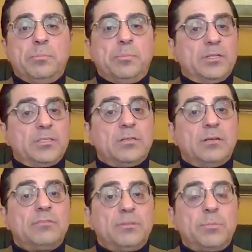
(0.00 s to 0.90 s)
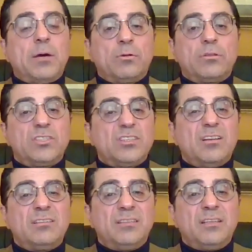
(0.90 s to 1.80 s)
but it's enough to power the
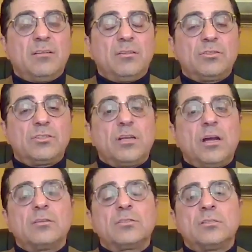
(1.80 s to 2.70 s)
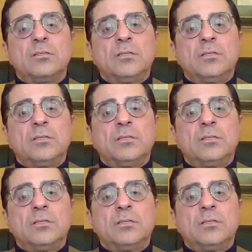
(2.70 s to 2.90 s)
sun and other stars.